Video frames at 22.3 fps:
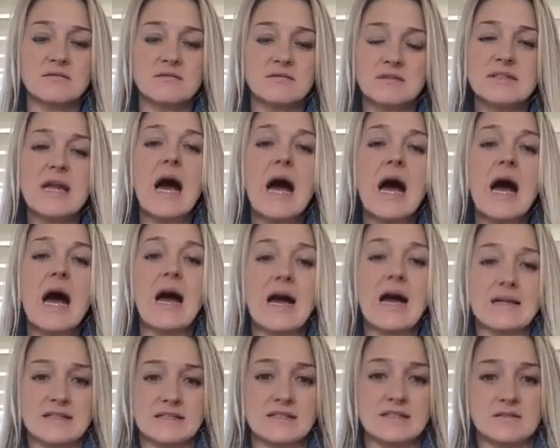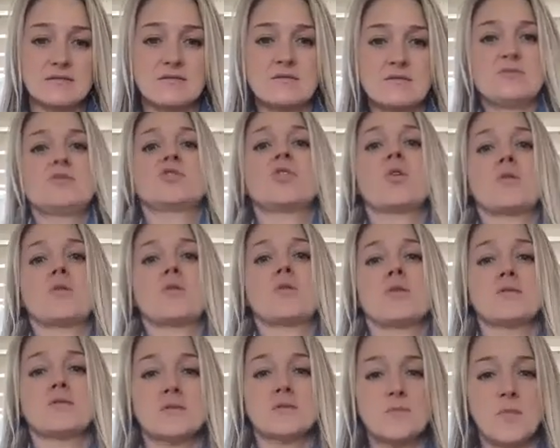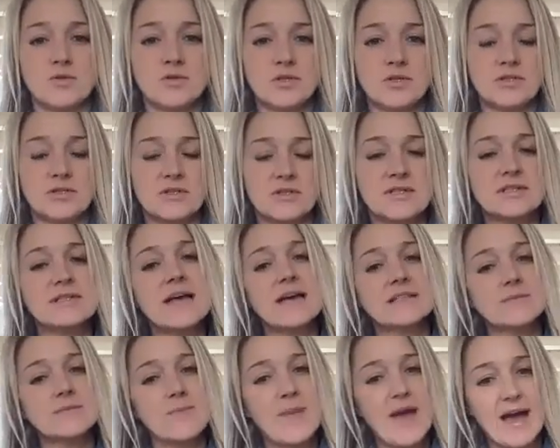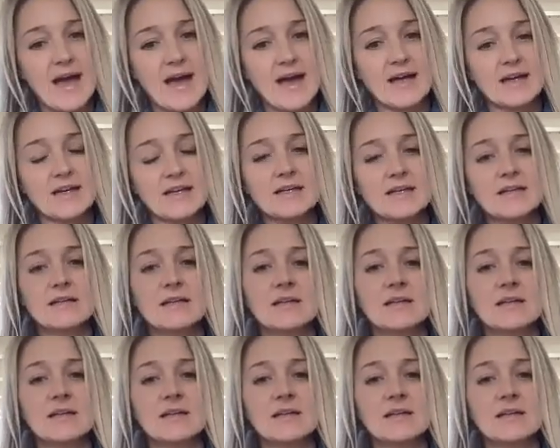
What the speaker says: not show those emotions because that's bad,